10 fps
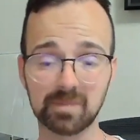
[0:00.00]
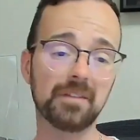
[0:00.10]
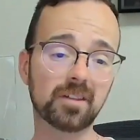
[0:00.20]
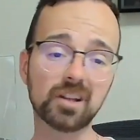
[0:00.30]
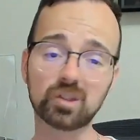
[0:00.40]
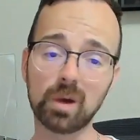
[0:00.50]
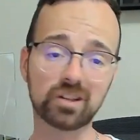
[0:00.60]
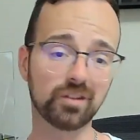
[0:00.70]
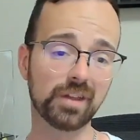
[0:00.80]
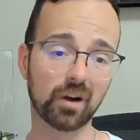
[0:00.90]
The
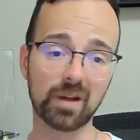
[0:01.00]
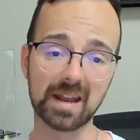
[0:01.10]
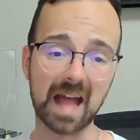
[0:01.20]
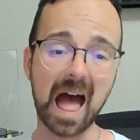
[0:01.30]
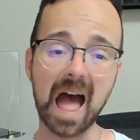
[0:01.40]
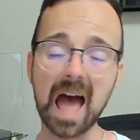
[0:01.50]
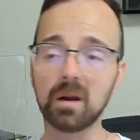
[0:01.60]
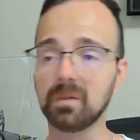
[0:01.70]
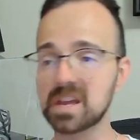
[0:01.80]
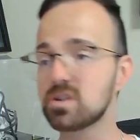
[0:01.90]
situation they're in, I
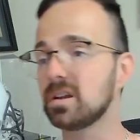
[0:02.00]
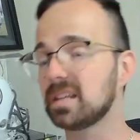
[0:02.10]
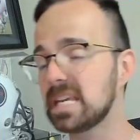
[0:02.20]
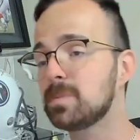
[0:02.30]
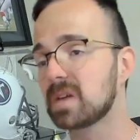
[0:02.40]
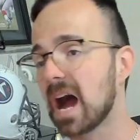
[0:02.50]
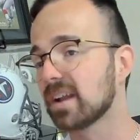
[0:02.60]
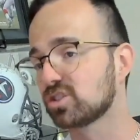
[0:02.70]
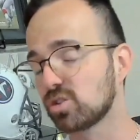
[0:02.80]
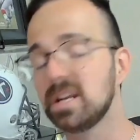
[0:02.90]
don't think you can keep kind
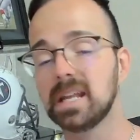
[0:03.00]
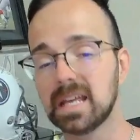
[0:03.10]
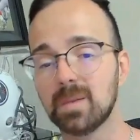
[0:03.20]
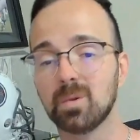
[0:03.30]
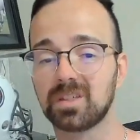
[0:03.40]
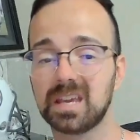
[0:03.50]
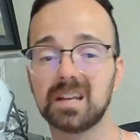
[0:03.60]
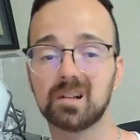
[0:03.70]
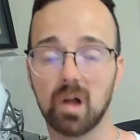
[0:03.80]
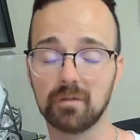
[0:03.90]
of treating him with
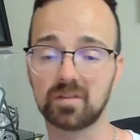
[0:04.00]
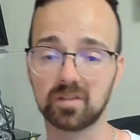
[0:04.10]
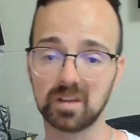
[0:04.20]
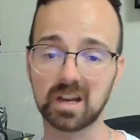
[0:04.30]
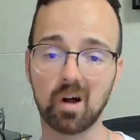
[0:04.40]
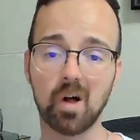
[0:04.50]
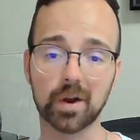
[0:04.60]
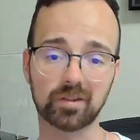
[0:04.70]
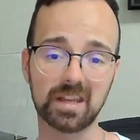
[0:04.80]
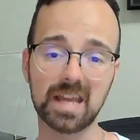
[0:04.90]
kid gloves, in all honesty.